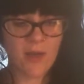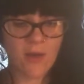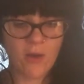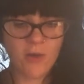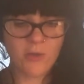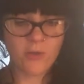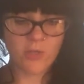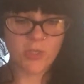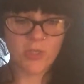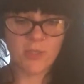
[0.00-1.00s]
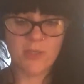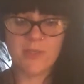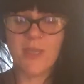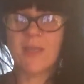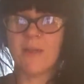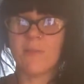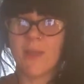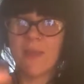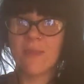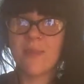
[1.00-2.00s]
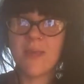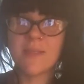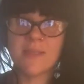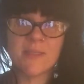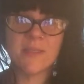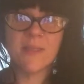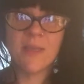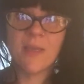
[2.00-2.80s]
a hard cushion set up like this.